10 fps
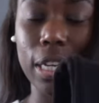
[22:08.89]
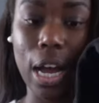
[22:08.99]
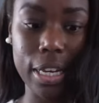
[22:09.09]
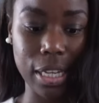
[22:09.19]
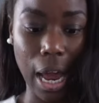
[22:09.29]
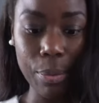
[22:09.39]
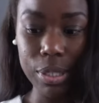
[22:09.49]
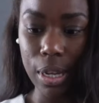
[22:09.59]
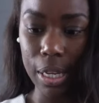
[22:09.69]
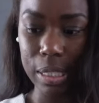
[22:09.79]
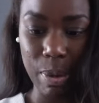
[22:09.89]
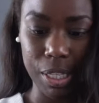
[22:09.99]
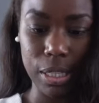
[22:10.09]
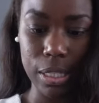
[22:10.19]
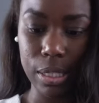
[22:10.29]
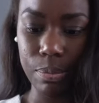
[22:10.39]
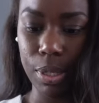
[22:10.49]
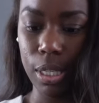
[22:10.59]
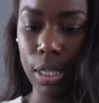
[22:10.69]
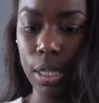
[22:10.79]
guys. I was not expecting this to
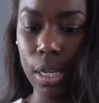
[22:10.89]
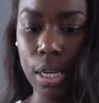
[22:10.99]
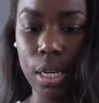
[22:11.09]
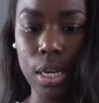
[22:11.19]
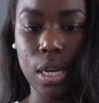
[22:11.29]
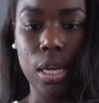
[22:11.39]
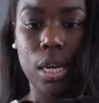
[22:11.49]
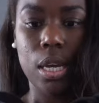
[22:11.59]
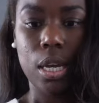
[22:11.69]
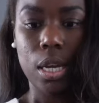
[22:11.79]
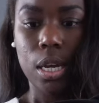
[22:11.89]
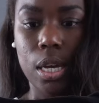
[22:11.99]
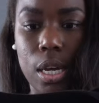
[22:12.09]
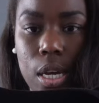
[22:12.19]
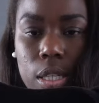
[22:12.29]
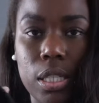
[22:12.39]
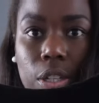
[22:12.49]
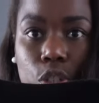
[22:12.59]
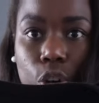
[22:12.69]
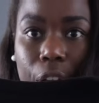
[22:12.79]
be
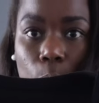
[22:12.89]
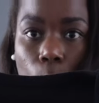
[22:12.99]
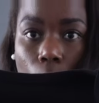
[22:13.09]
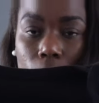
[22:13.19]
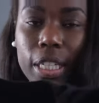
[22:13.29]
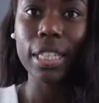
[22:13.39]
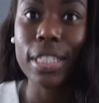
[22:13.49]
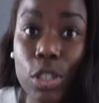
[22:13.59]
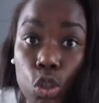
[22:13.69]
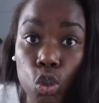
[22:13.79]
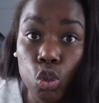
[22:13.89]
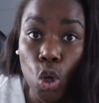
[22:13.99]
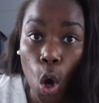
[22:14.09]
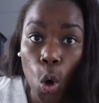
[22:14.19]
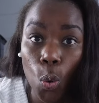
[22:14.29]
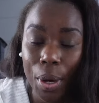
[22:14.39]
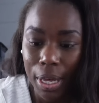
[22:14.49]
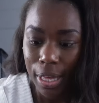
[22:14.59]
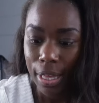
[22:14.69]
such great quality. This is so